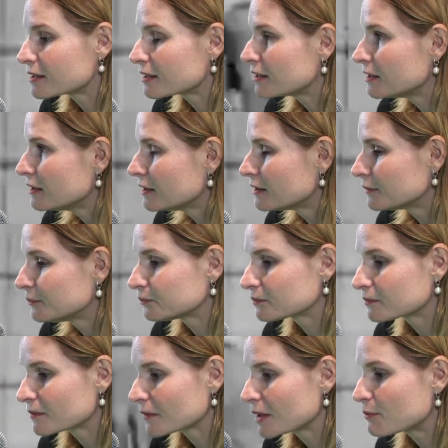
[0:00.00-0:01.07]
a gig,
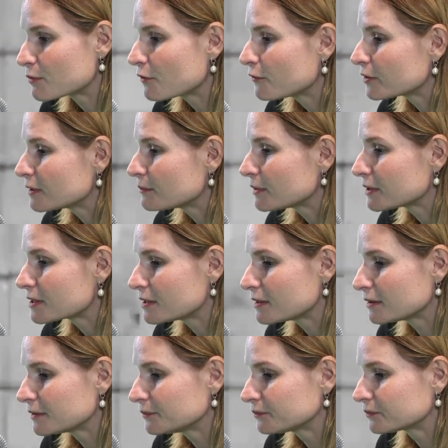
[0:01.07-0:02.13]
a profitable deal.